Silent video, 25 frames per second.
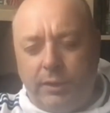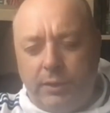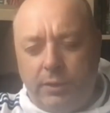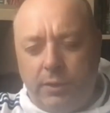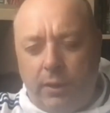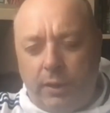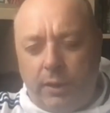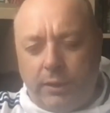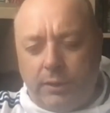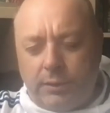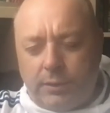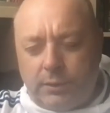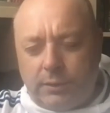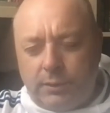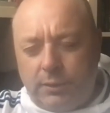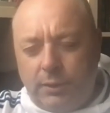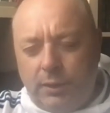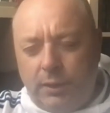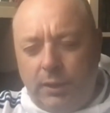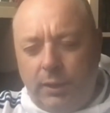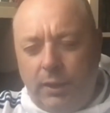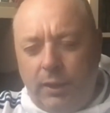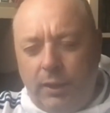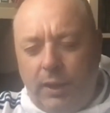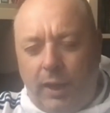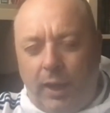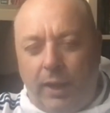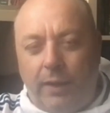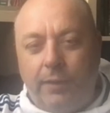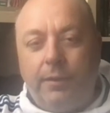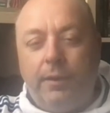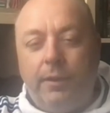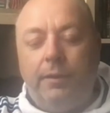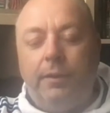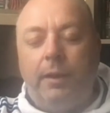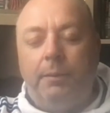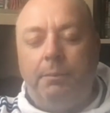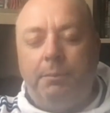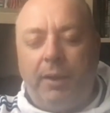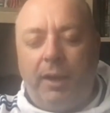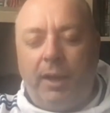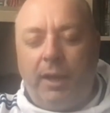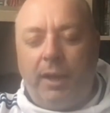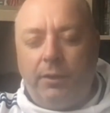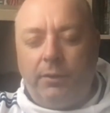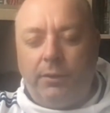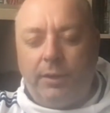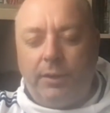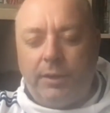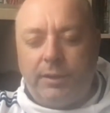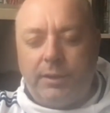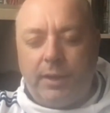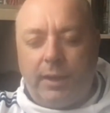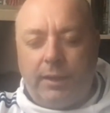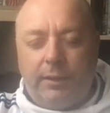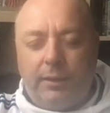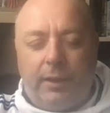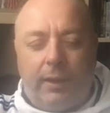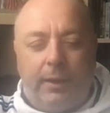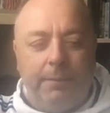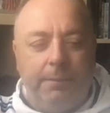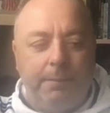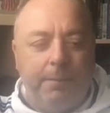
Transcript: night, and then they play on a Sunday.